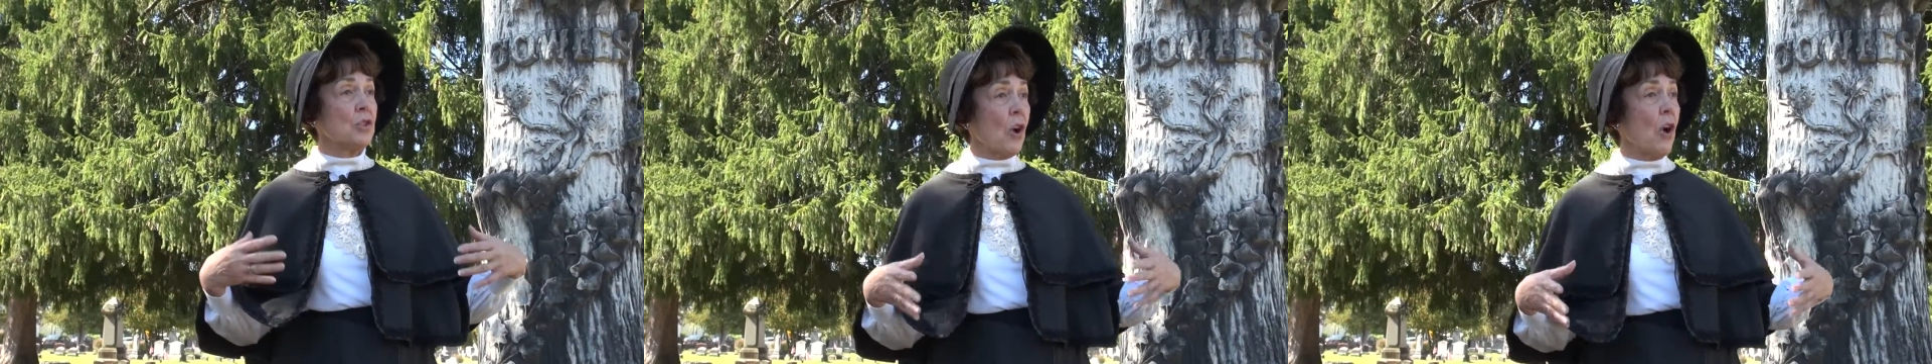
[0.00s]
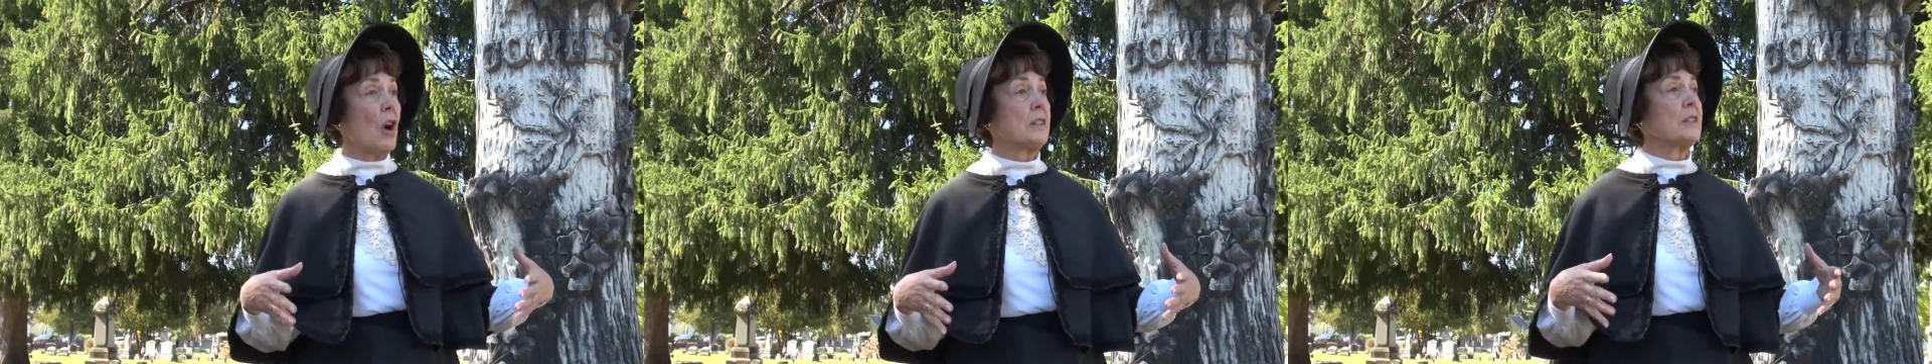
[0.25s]

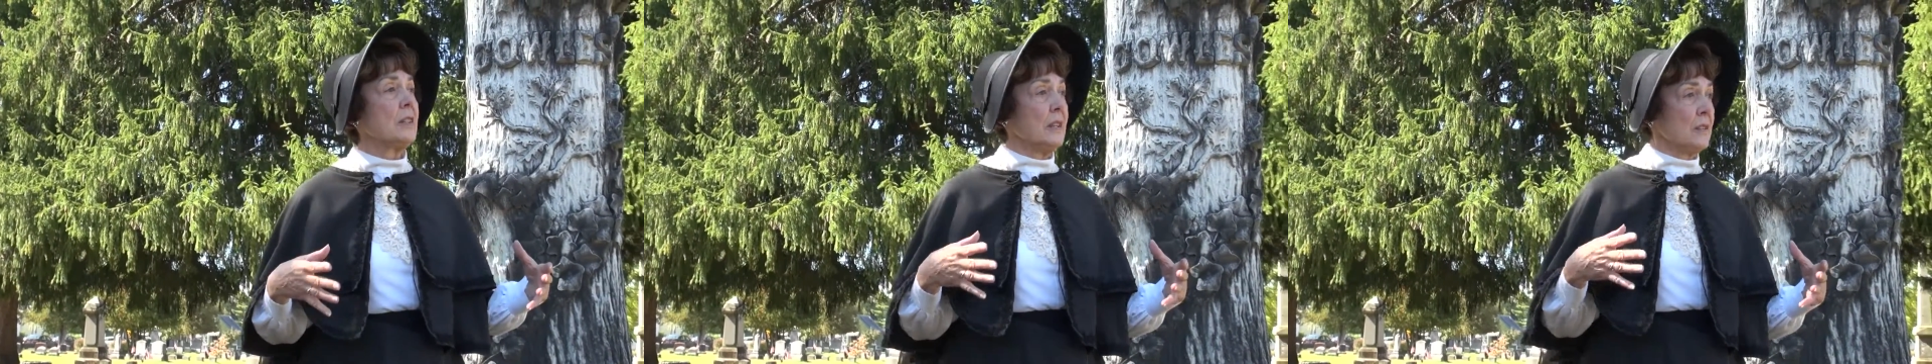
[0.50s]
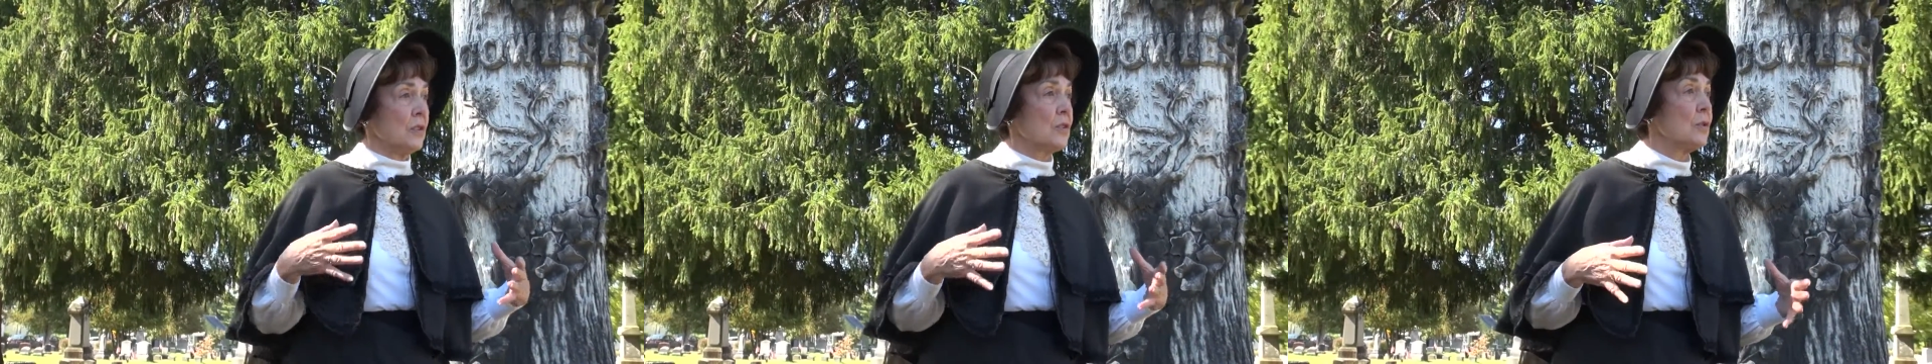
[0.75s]
taught
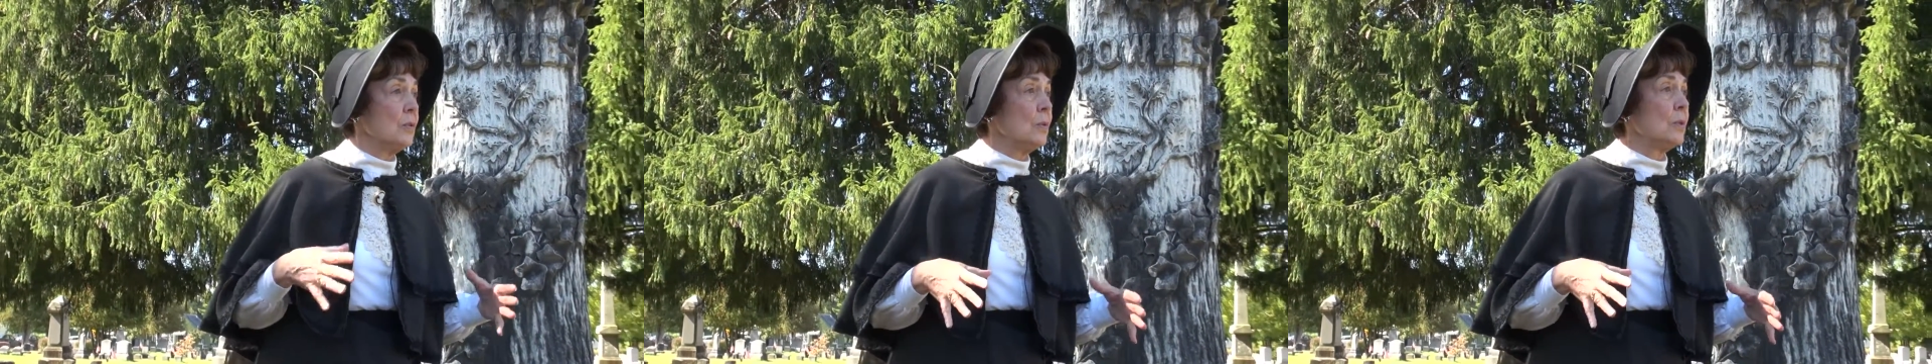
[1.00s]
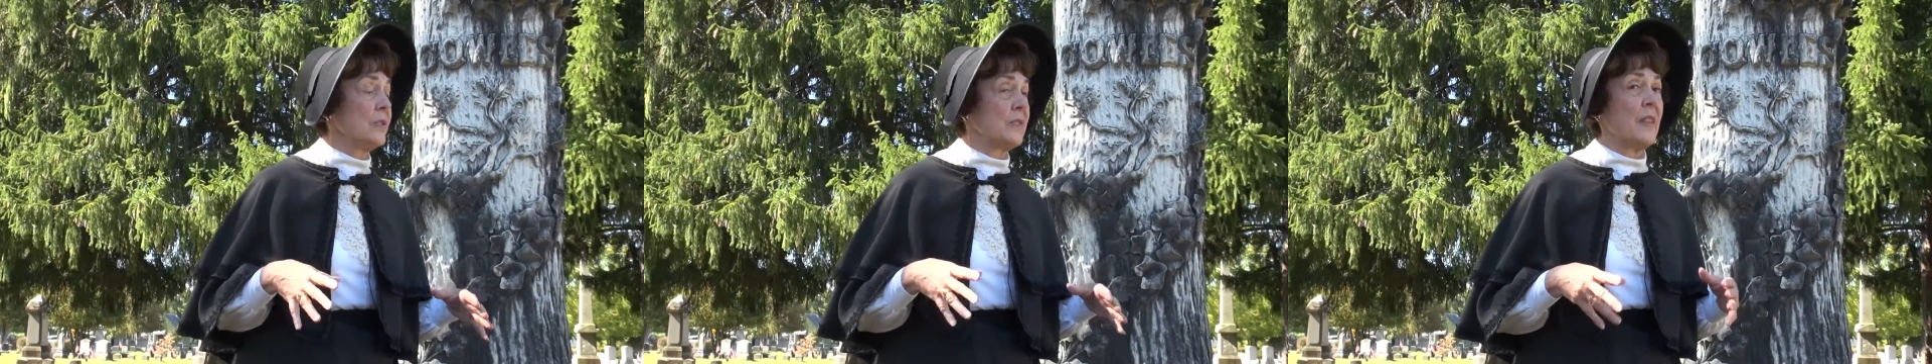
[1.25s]
in
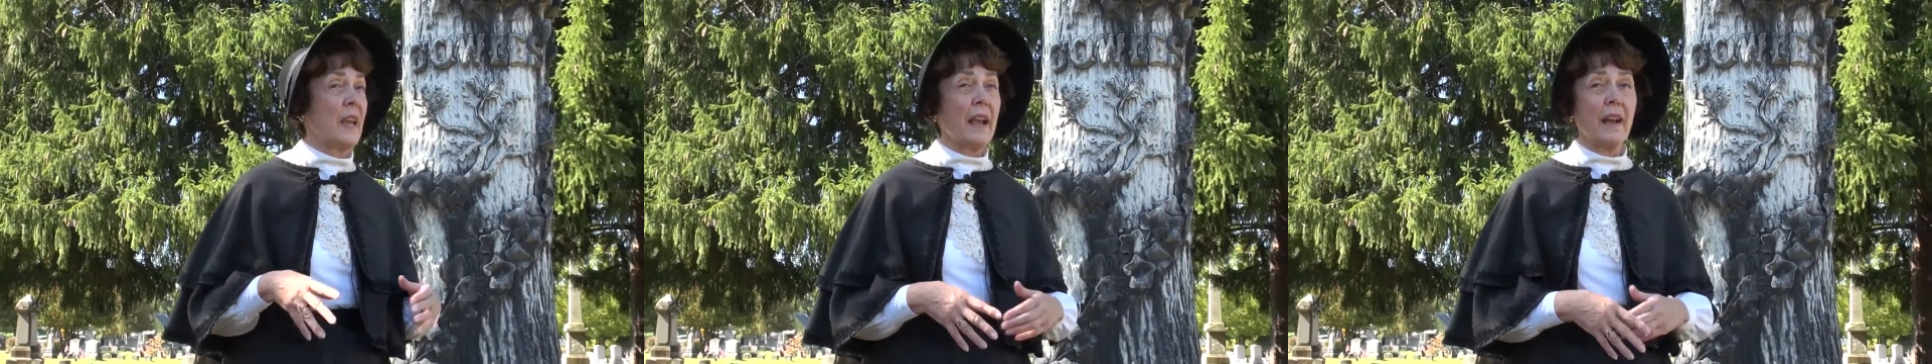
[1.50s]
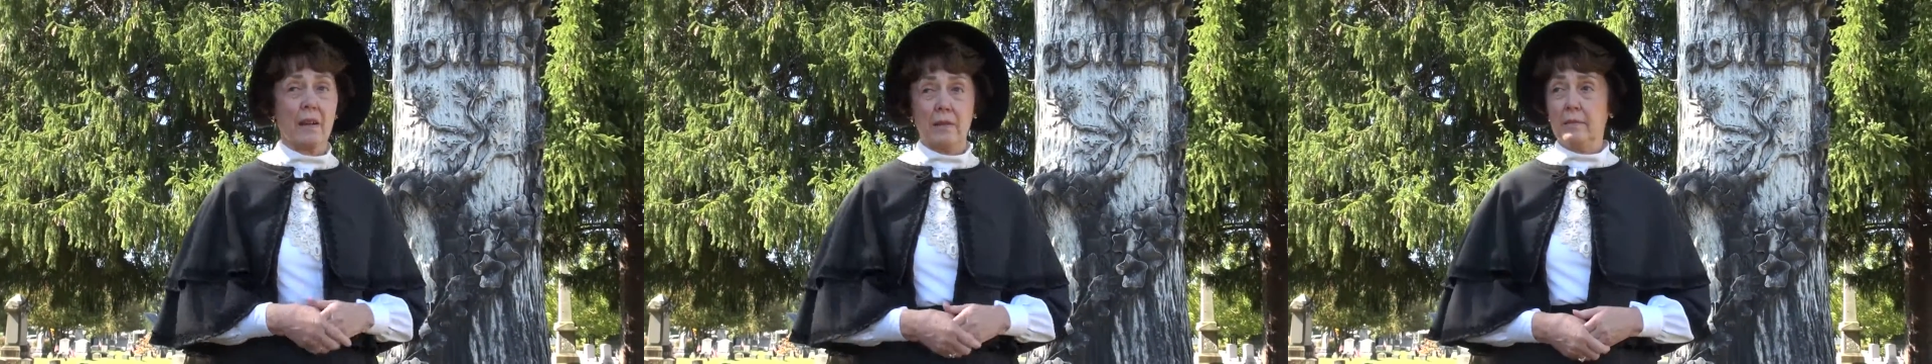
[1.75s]
schools
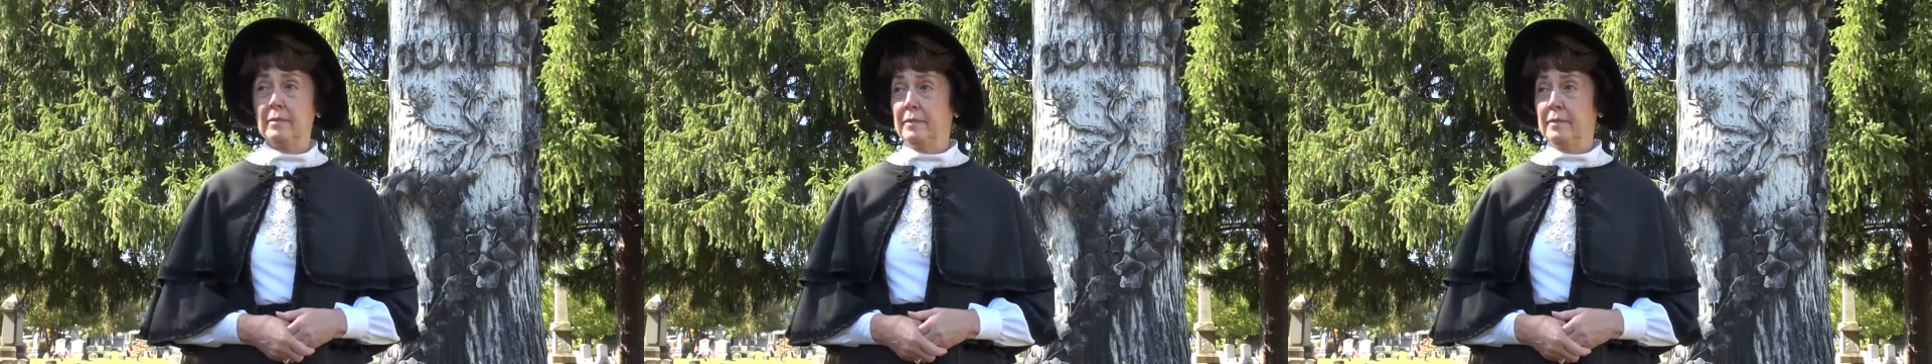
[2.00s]
there.